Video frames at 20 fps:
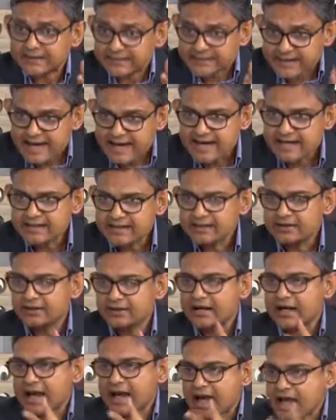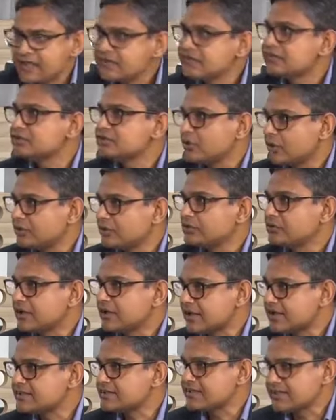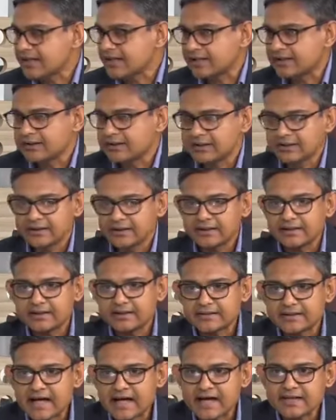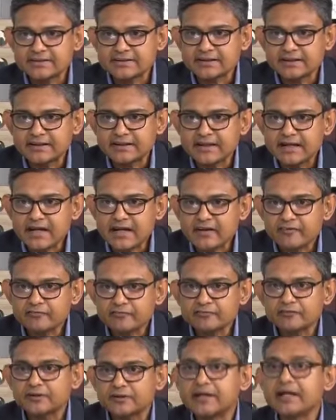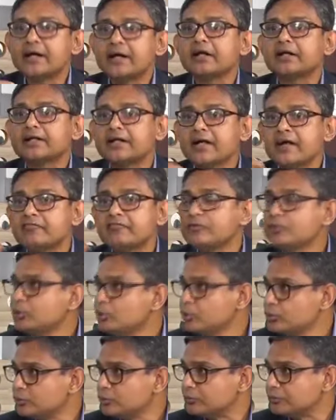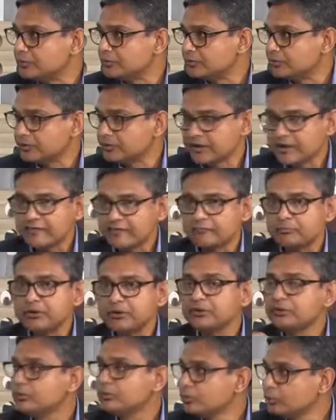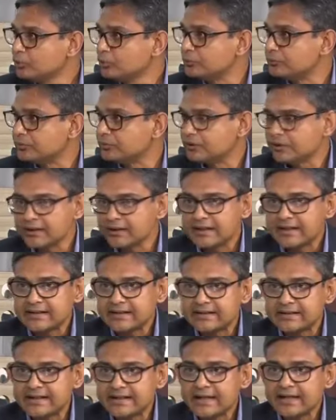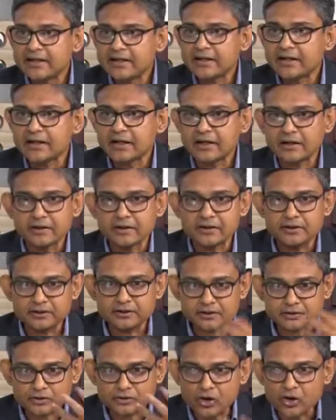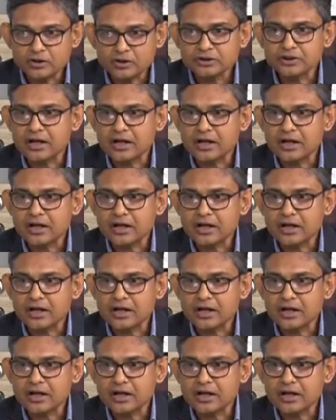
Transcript: Then, as Jayanta had said, that they have they are they have groomed, they have been groomed, they are taught